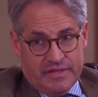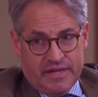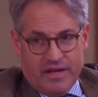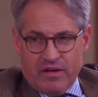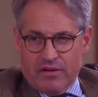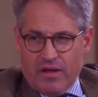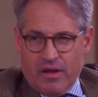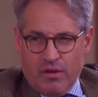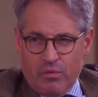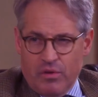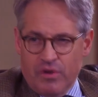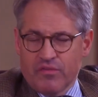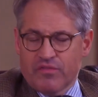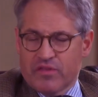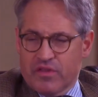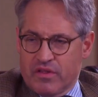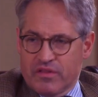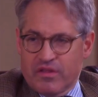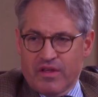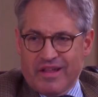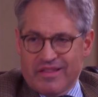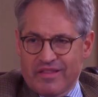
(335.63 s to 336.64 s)
Now, I wonder if
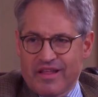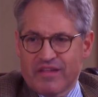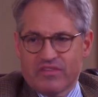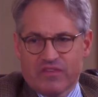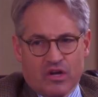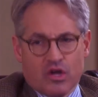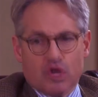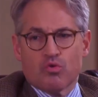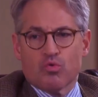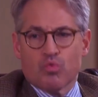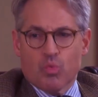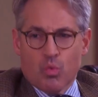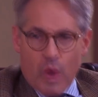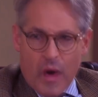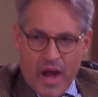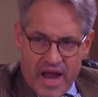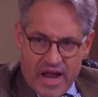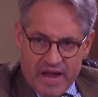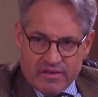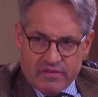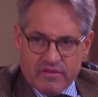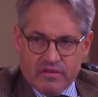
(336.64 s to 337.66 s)
that's a
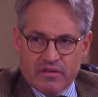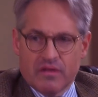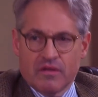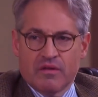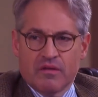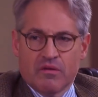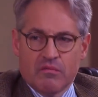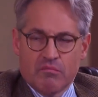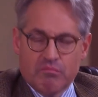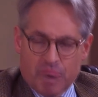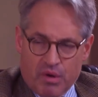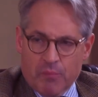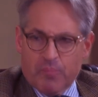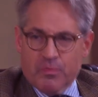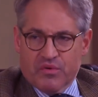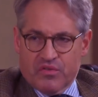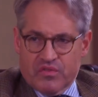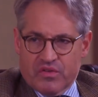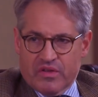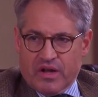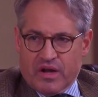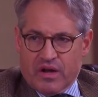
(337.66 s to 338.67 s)
great
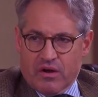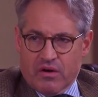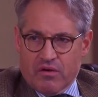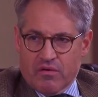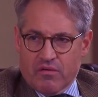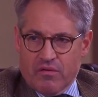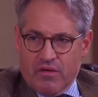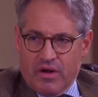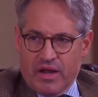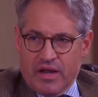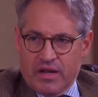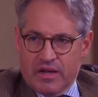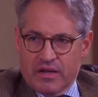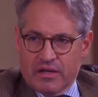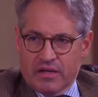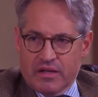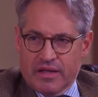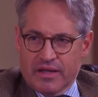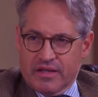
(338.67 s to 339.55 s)
bumper sticker, right?